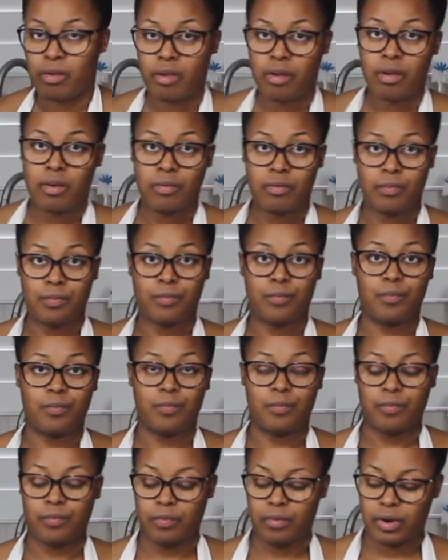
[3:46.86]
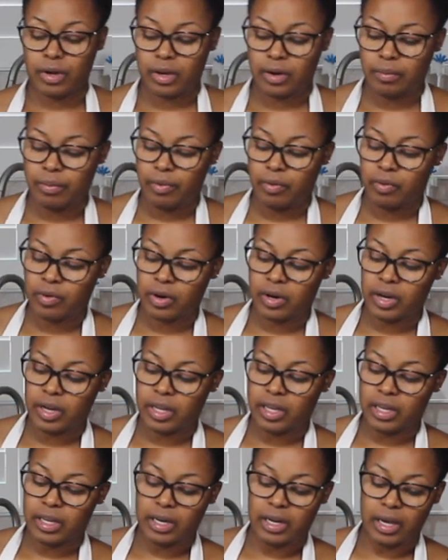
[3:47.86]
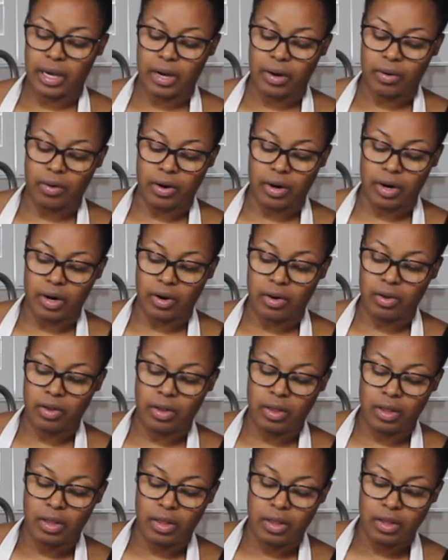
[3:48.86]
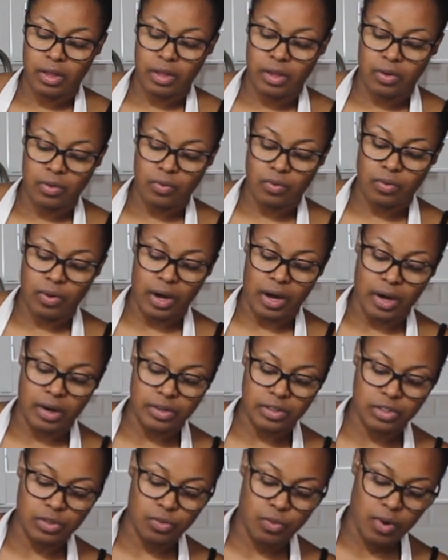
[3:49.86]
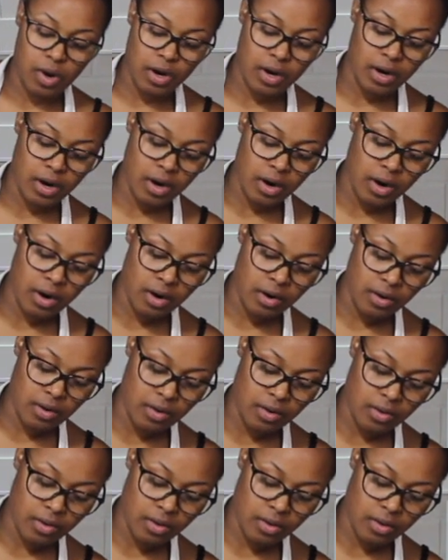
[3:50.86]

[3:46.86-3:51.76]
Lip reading: I'm gonna pour in our hot water.